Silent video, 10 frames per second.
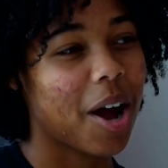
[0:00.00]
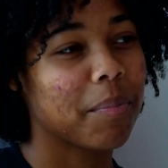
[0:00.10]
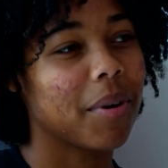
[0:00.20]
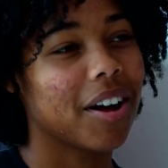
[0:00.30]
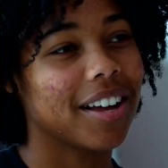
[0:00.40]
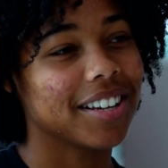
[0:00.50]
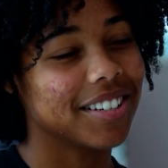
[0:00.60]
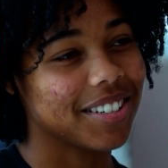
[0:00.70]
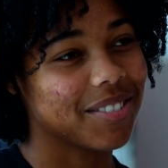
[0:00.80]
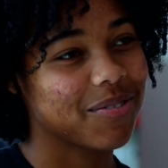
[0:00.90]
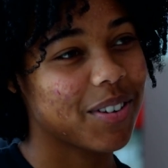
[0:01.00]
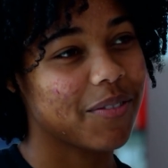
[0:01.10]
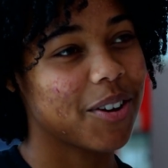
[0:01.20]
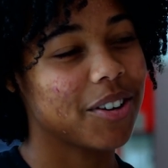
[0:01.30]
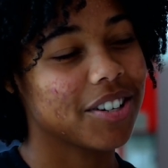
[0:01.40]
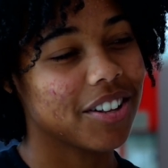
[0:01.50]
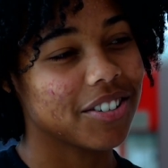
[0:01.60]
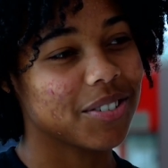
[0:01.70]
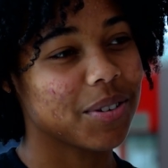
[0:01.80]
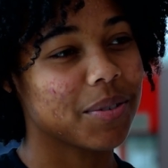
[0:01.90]
Our bond, we've known each other
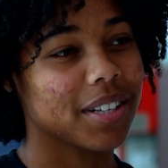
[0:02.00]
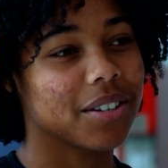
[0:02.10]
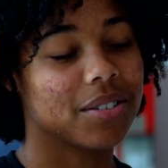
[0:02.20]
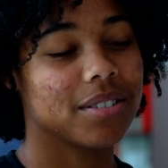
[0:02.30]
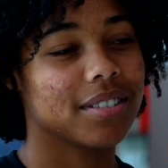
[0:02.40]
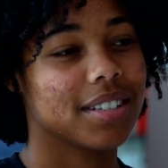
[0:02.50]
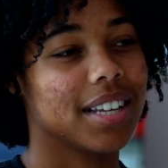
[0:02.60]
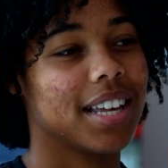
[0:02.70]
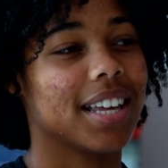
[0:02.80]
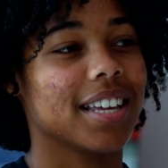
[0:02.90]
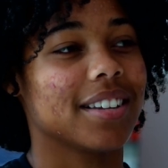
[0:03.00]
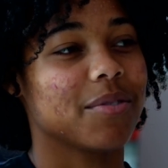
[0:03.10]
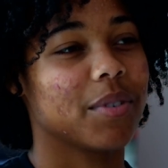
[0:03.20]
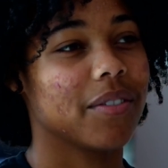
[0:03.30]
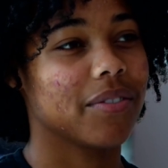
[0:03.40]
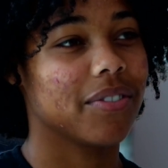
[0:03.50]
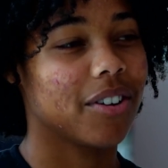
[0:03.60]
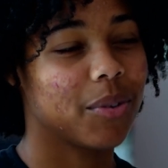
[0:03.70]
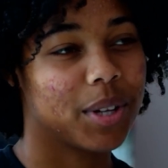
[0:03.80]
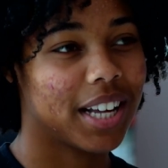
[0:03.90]
since we were little.
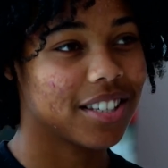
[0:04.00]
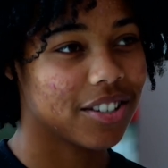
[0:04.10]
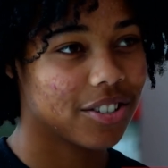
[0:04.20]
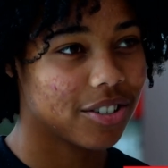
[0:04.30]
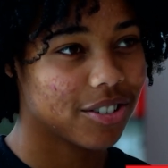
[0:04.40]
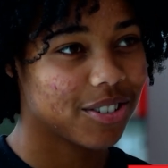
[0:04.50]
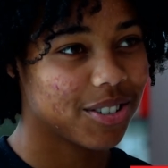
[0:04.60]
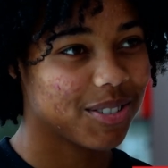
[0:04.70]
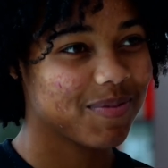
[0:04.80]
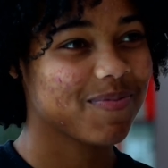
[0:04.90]
We're like sisters.